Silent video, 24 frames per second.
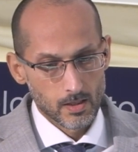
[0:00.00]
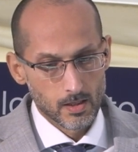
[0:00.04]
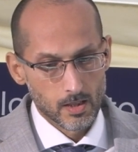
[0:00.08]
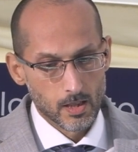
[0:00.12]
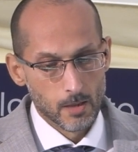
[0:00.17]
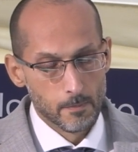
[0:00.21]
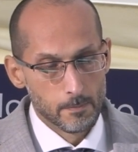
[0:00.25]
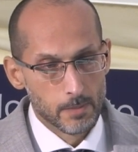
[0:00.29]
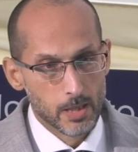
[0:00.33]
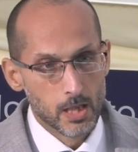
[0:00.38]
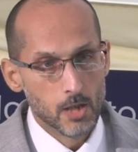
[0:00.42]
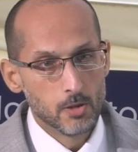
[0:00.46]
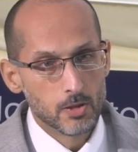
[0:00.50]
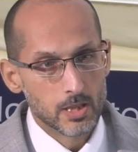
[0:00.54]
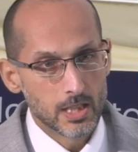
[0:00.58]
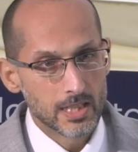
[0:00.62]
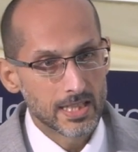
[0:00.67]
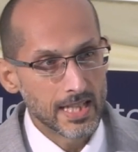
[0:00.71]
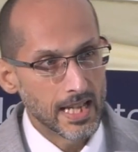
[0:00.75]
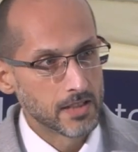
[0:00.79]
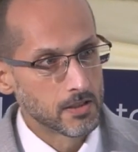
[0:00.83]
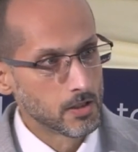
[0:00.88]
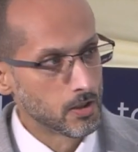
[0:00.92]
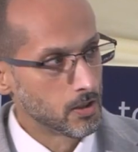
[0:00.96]
Computer
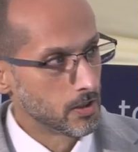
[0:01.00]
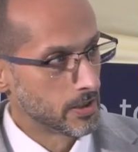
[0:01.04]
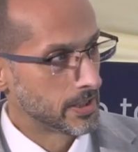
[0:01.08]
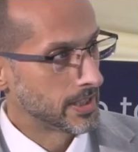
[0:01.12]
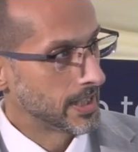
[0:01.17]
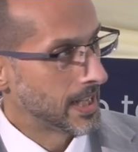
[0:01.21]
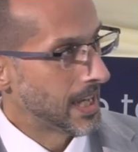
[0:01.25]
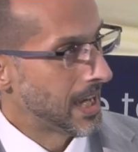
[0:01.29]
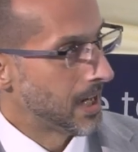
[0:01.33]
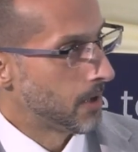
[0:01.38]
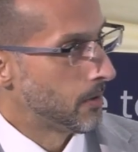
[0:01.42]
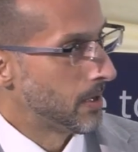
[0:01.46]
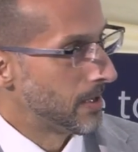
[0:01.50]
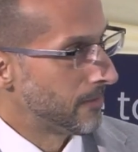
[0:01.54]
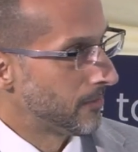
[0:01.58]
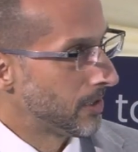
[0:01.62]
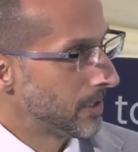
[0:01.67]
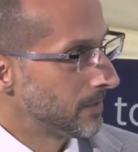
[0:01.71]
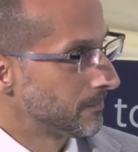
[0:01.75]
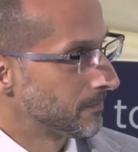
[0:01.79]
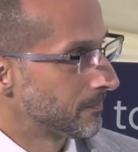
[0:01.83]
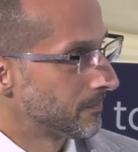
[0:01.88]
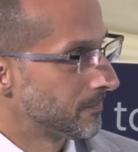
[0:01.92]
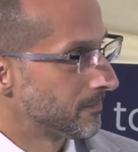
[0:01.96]
technology, however,
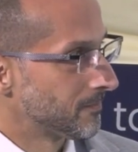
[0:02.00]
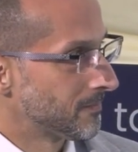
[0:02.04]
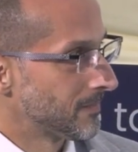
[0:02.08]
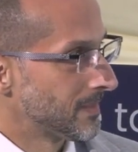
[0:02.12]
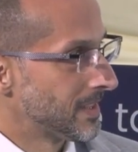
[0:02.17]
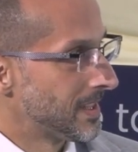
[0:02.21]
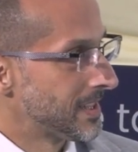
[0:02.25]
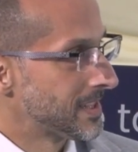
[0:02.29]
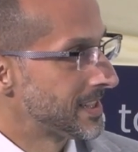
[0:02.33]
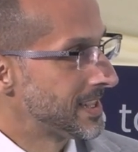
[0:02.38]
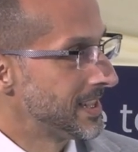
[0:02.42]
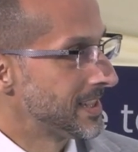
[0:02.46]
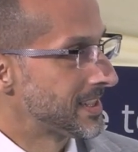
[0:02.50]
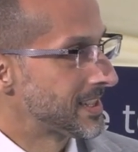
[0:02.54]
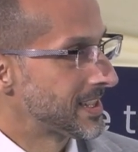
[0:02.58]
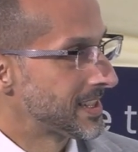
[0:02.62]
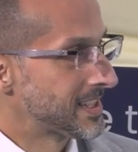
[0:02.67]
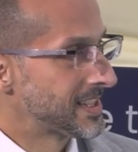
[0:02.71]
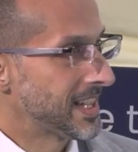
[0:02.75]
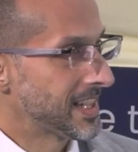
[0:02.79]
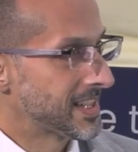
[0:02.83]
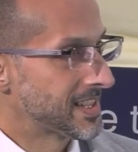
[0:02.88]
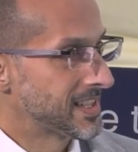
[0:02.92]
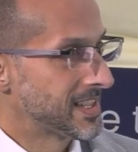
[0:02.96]
since
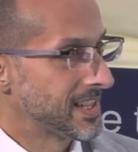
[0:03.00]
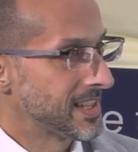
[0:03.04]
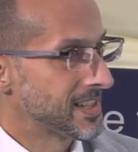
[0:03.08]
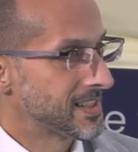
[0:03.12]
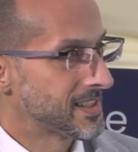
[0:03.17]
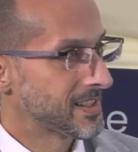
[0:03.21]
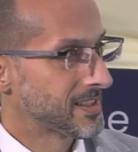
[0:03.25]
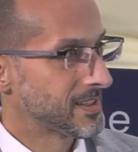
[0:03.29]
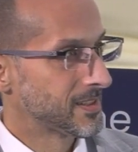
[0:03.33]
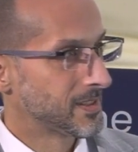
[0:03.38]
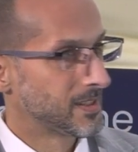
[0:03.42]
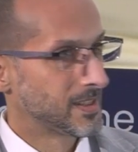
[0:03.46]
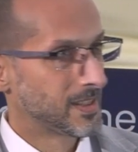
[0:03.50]
the 60s,